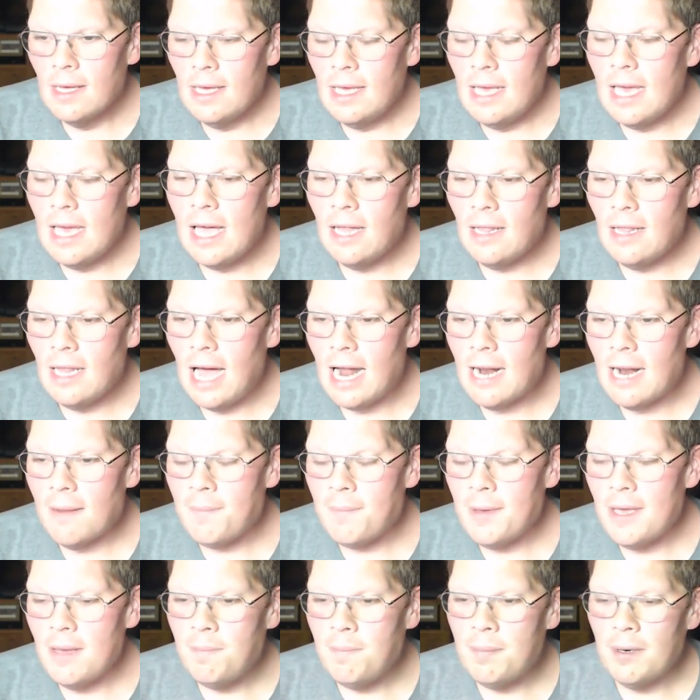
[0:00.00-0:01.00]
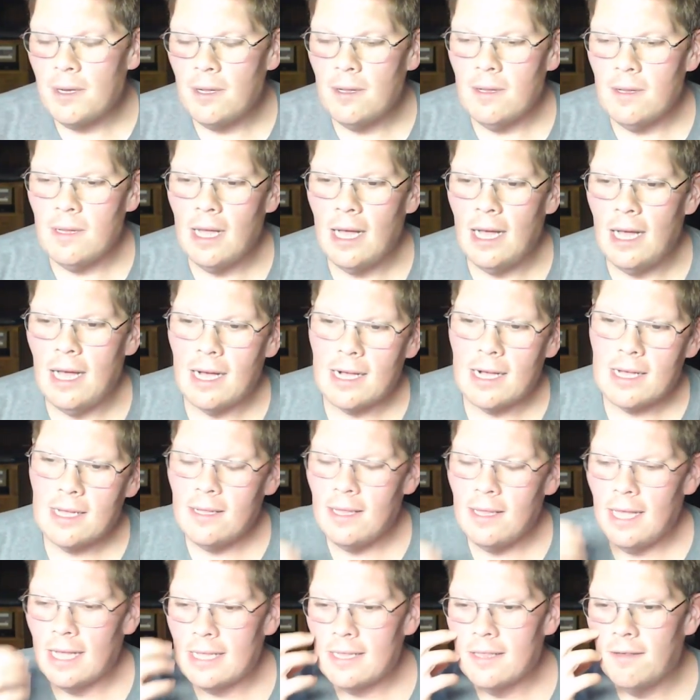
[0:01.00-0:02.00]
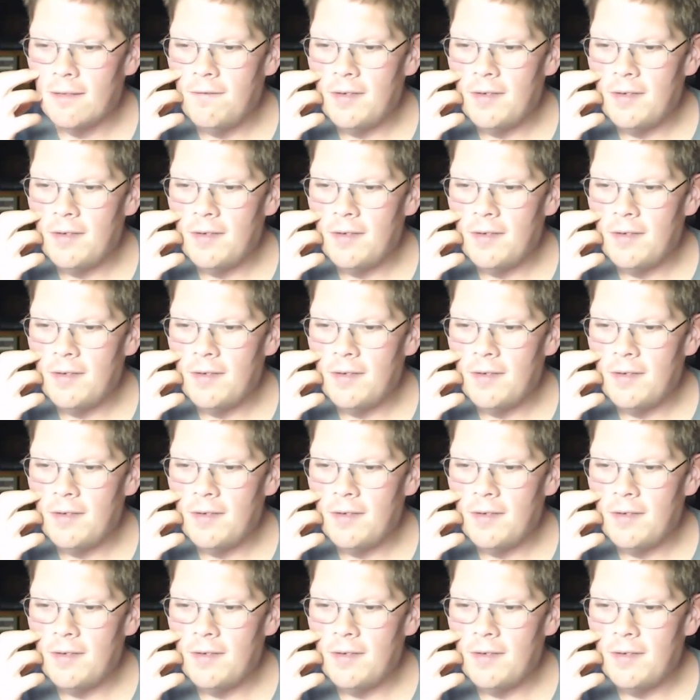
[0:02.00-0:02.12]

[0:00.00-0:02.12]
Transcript: Yeah, a lot of people uh, collect the